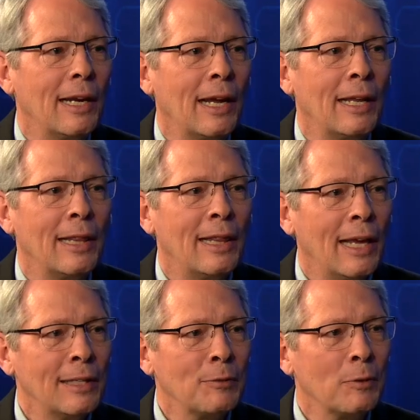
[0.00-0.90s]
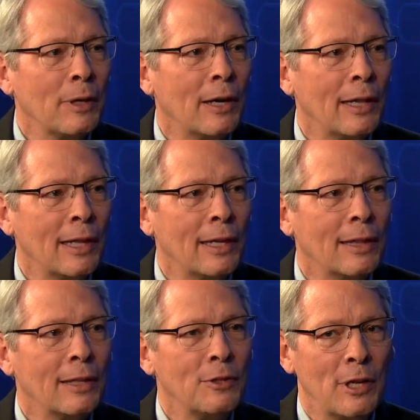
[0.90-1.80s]
And that's where I think
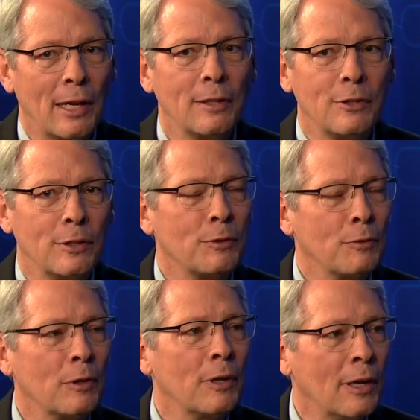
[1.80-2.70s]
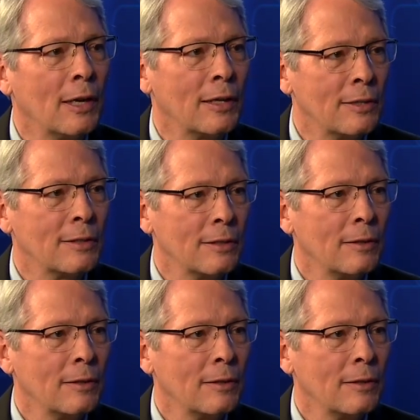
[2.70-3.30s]
the challenges for us